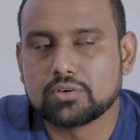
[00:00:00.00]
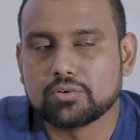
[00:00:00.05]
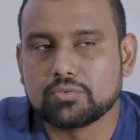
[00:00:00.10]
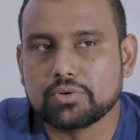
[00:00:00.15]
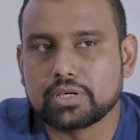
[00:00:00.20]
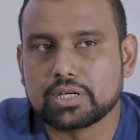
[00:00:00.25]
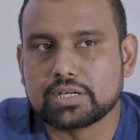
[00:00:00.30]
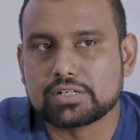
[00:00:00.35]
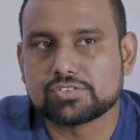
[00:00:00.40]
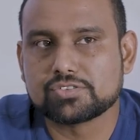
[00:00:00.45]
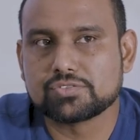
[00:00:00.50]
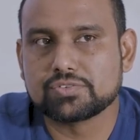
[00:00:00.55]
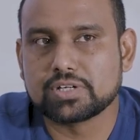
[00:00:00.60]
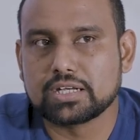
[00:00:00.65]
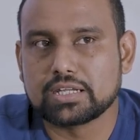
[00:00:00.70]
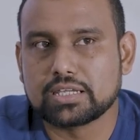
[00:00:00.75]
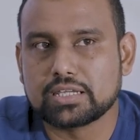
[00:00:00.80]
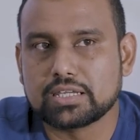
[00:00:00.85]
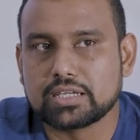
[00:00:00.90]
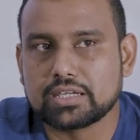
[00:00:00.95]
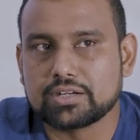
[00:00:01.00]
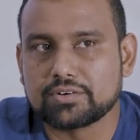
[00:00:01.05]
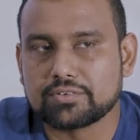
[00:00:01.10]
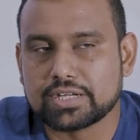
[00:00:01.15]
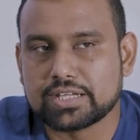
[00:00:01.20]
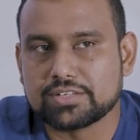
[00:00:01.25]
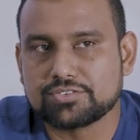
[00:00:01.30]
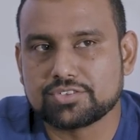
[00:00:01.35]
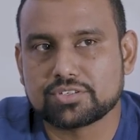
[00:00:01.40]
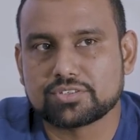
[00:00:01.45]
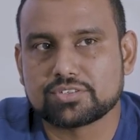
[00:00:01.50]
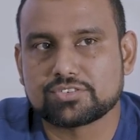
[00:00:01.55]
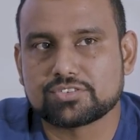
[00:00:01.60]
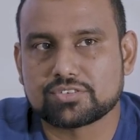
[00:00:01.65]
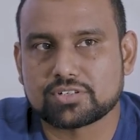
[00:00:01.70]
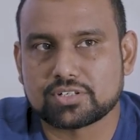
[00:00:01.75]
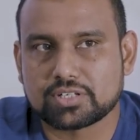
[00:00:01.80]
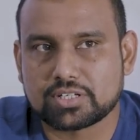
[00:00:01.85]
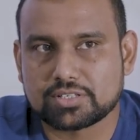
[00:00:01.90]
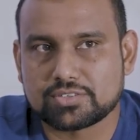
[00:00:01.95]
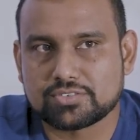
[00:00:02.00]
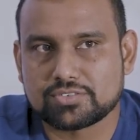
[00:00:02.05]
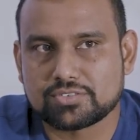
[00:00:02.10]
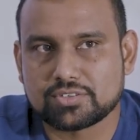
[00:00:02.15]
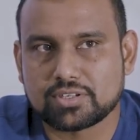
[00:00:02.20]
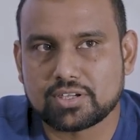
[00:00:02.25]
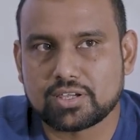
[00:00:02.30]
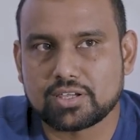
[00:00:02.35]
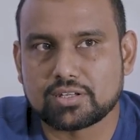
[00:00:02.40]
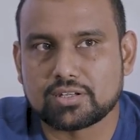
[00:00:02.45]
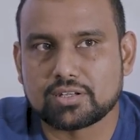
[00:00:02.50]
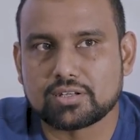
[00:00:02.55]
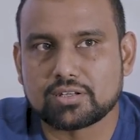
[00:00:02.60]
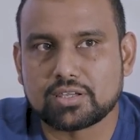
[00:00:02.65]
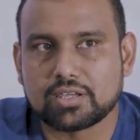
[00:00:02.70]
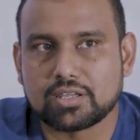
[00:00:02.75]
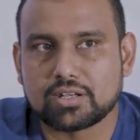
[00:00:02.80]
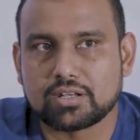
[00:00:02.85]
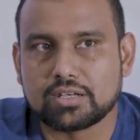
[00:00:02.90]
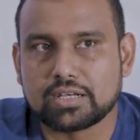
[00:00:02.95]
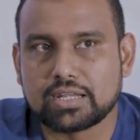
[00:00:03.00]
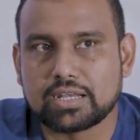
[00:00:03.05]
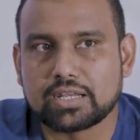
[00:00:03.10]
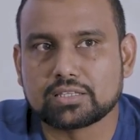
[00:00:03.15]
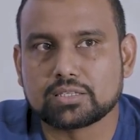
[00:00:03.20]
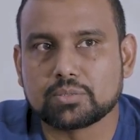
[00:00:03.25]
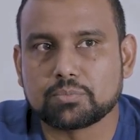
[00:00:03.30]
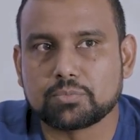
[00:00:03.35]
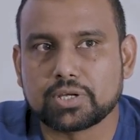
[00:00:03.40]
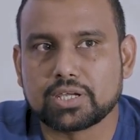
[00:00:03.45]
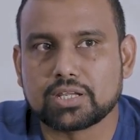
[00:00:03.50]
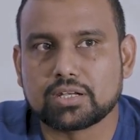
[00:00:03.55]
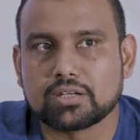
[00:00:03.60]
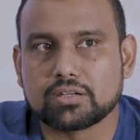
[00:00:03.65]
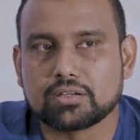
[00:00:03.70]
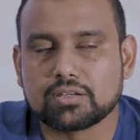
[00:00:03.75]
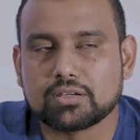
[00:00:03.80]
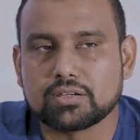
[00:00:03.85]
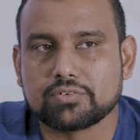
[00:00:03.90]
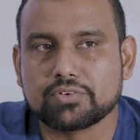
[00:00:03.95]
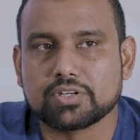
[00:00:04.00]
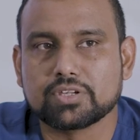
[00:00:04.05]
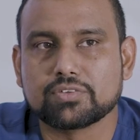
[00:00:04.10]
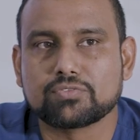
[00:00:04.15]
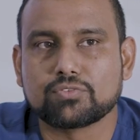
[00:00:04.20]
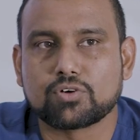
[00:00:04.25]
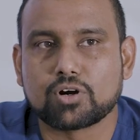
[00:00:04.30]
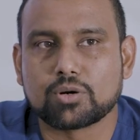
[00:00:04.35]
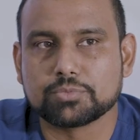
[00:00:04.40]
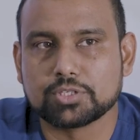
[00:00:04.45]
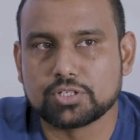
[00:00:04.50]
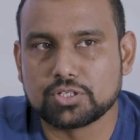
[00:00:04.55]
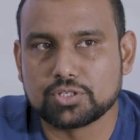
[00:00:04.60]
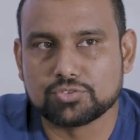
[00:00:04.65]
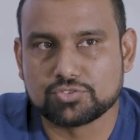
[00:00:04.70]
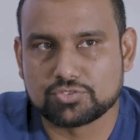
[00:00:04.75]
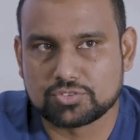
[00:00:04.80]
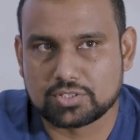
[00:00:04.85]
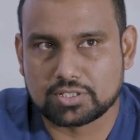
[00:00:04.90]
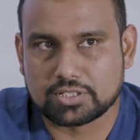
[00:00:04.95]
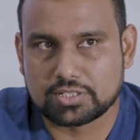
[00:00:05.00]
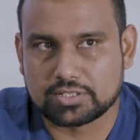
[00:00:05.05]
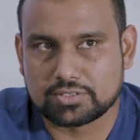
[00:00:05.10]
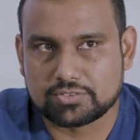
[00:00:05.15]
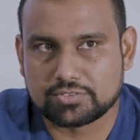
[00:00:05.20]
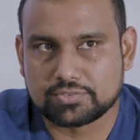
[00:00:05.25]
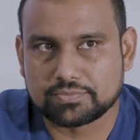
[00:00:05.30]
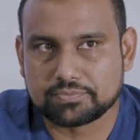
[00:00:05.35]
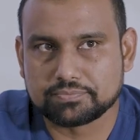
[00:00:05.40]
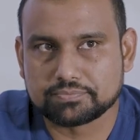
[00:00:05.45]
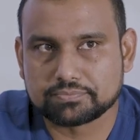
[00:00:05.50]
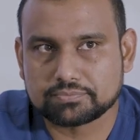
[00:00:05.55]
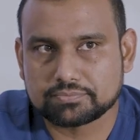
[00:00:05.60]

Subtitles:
where it's really erasing the circuits and letting the brain reform the new circuits.